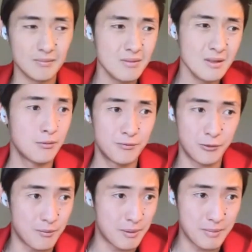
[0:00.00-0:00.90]
Yeah,
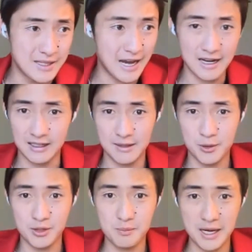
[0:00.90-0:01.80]
from a mentality
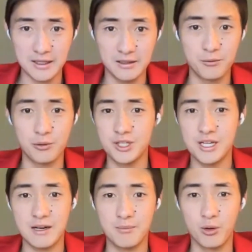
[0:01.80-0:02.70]
perspective, Rich
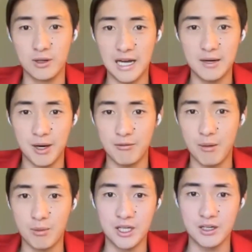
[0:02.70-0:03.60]
Dad Poor Dad by
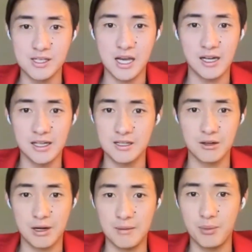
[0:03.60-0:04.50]
Robert Kiyosaki is a
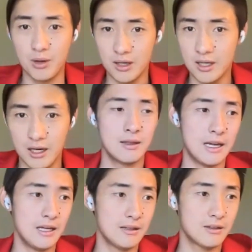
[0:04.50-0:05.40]
great book.
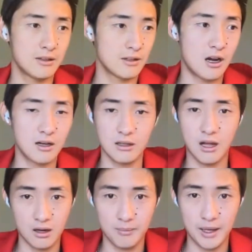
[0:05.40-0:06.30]
They talk a
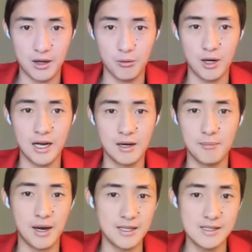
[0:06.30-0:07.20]
lot about what kind of
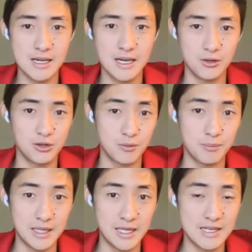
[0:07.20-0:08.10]
mindset you should
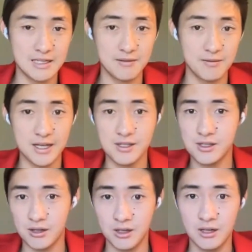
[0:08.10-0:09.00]
be as an
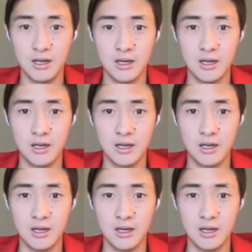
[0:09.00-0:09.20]
investor.